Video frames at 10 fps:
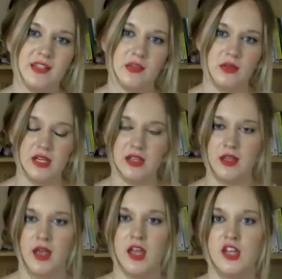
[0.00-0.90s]
your
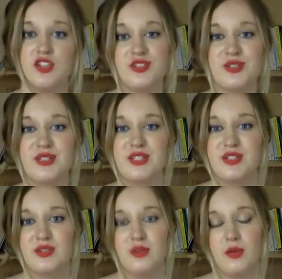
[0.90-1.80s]
healing angels,
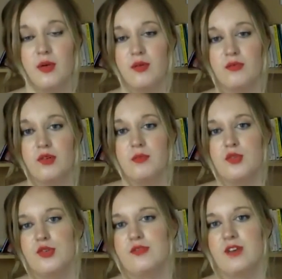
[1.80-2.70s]
to
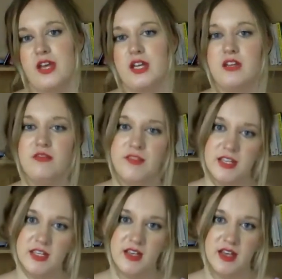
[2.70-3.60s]
remove any
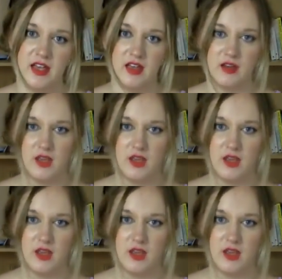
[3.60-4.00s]
fear and